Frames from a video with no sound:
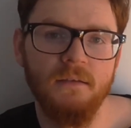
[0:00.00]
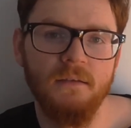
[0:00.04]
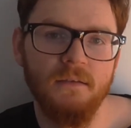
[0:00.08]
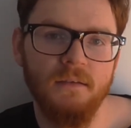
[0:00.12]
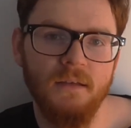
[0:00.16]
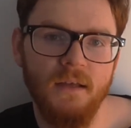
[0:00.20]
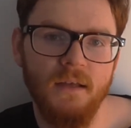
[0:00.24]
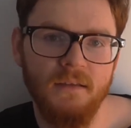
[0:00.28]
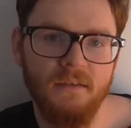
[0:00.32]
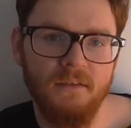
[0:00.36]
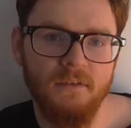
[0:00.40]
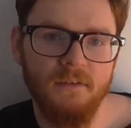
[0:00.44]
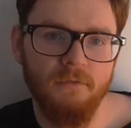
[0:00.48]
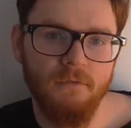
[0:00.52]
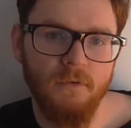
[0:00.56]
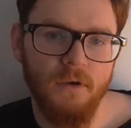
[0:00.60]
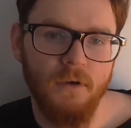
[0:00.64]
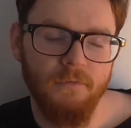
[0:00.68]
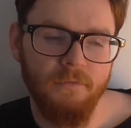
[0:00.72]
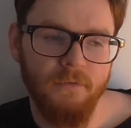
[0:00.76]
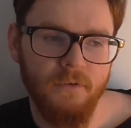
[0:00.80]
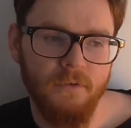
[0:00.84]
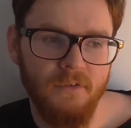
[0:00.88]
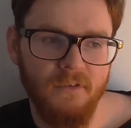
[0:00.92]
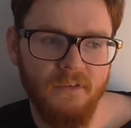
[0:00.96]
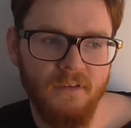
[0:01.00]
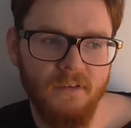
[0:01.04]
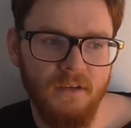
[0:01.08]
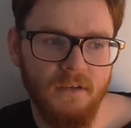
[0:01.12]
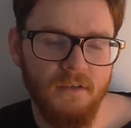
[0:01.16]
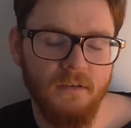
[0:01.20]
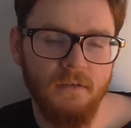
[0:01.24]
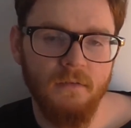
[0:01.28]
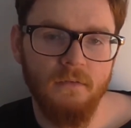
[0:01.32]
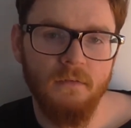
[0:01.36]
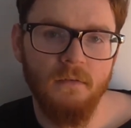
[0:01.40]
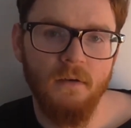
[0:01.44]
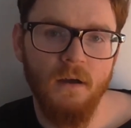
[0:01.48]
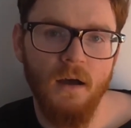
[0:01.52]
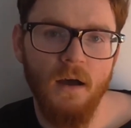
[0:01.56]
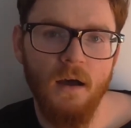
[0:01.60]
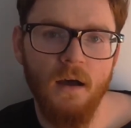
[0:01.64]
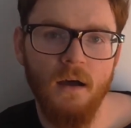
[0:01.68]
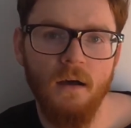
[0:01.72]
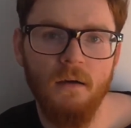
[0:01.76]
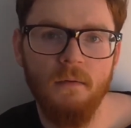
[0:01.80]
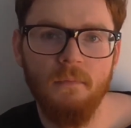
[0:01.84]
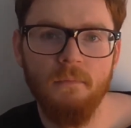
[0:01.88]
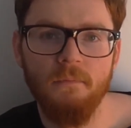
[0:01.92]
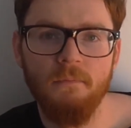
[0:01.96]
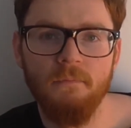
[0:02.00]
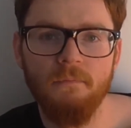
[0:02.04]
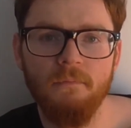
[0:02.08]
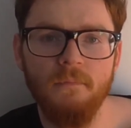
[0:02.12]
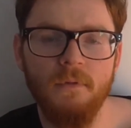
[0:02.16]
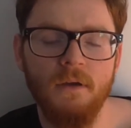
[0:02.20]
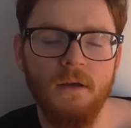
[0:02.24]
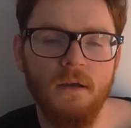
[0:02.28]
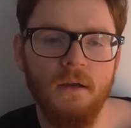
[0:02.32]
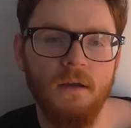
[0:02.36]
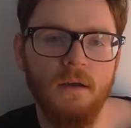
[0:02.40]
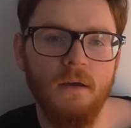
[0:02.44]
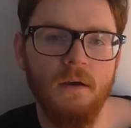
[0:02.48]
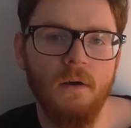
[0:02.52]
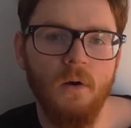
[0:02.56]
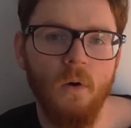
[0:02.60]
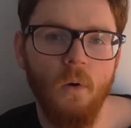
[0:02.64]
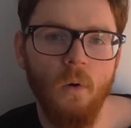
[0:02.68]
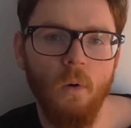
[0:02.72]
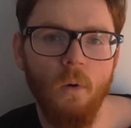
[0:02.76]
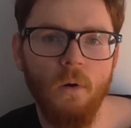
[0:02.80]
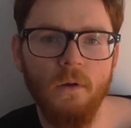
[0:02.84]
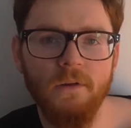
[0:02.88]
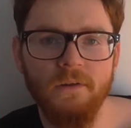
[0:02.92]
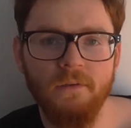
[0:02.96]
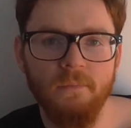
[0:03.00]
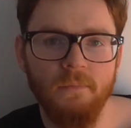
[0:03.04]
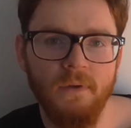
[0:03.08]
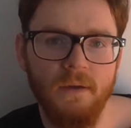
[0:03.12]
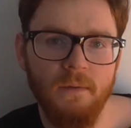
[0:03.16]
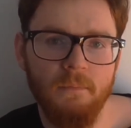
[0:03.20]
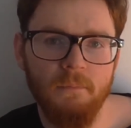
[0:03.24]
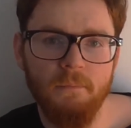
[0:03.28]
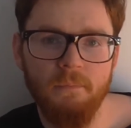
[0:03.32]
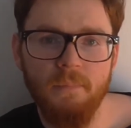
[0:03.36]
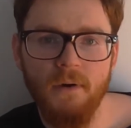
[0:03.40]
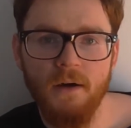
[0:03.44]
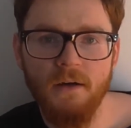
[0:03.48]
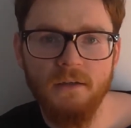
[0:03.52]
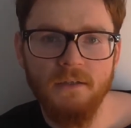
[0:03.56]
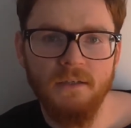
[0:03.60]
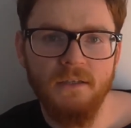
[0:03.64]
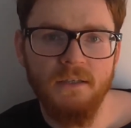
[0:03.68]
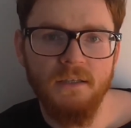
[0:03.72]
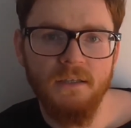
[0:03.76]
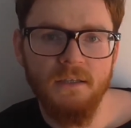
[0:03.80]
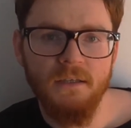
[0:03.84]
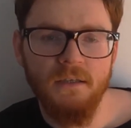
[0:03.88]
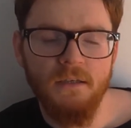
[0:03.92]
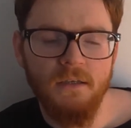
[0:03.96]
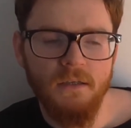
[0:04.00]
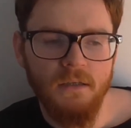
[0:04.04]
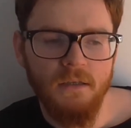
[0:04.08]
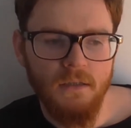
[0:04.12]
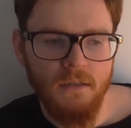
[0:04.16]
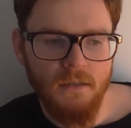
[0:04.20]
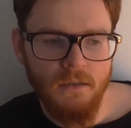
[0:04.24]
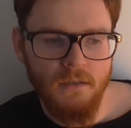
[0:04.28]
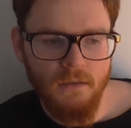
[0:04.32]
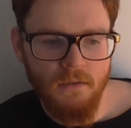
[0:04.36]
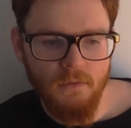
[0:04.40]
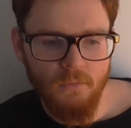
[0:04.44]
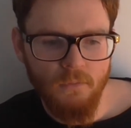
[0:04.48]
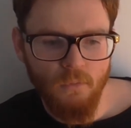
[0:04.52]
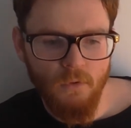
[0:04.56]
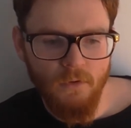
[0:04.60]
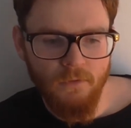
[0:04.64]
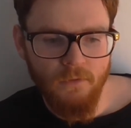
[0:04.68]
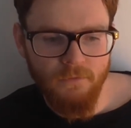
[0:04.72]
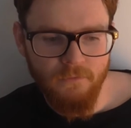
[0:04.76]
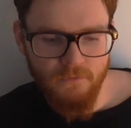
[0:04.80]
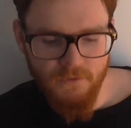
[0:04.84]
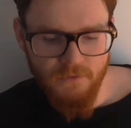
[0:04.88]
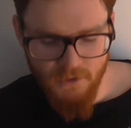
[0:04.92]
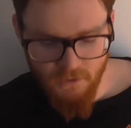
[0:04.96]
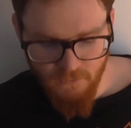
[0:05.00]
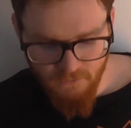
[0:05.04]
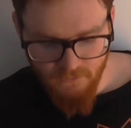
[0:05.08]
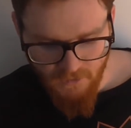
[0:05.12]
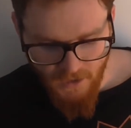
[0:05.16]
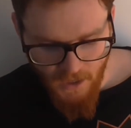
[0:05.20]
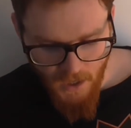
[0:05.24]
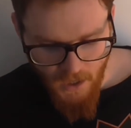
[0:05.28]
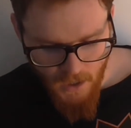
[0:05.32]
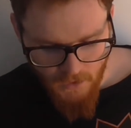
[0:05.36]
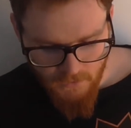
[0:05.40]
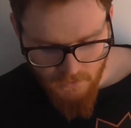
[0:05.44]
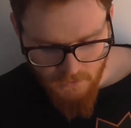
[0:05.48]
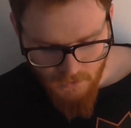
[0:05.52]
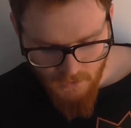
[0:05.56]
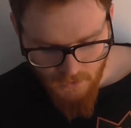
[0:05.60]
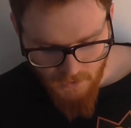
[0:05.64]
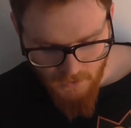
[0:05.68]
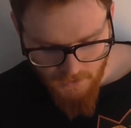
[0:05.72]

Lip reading: that's referencing Autumn and Bunky with Chilltown,